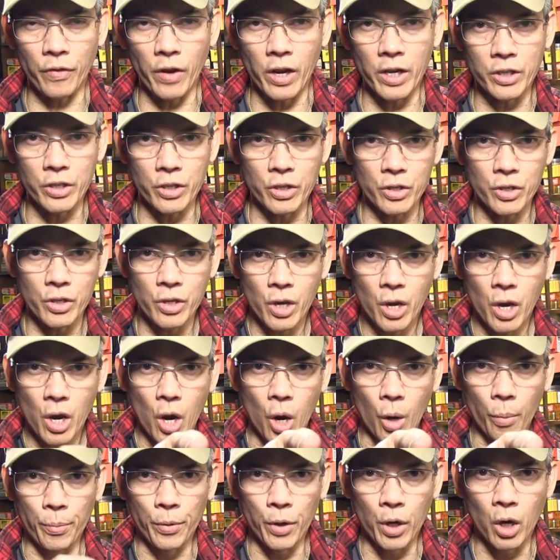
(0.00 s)
Adventures.
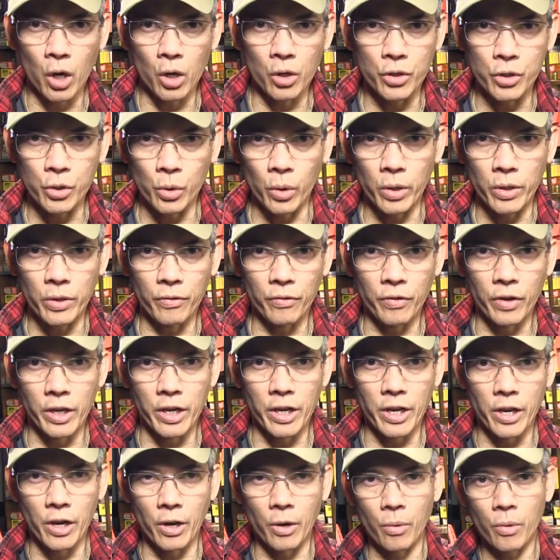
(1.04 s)
Hope you all enjoyed the
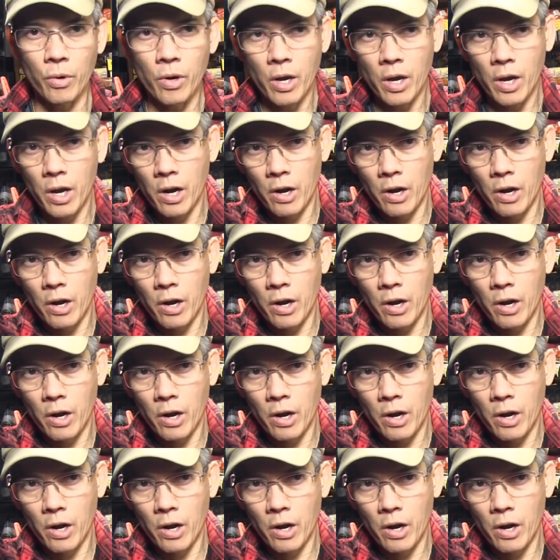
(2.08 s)
video.